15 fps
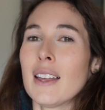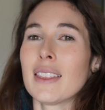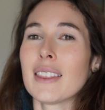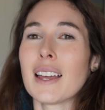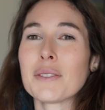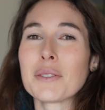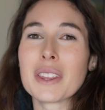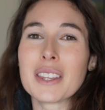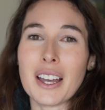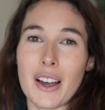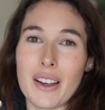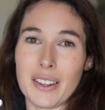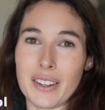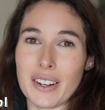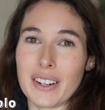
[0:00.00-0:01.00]
Then with
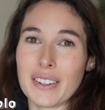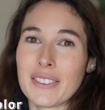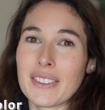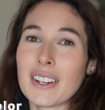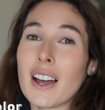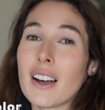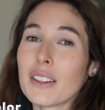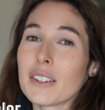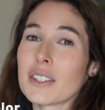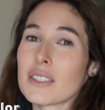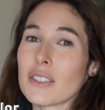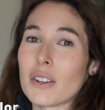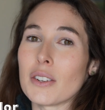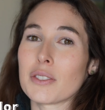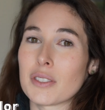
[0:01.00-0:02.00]
color. Color is
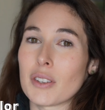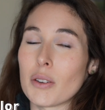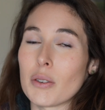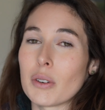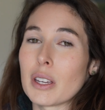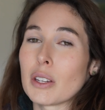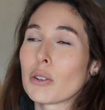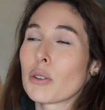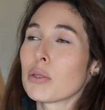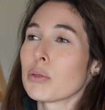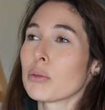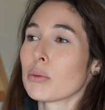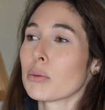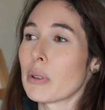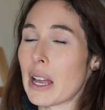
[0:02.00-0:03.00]
also
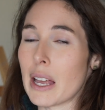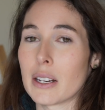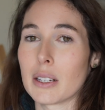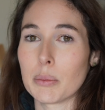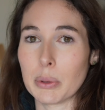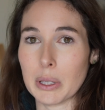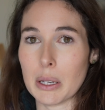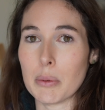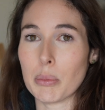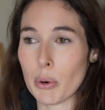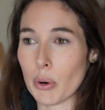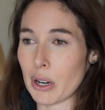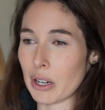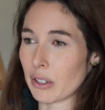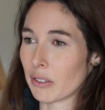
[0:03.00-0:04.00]
incredibly
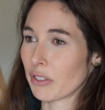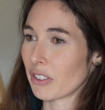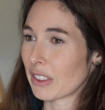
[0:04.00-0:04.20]
important for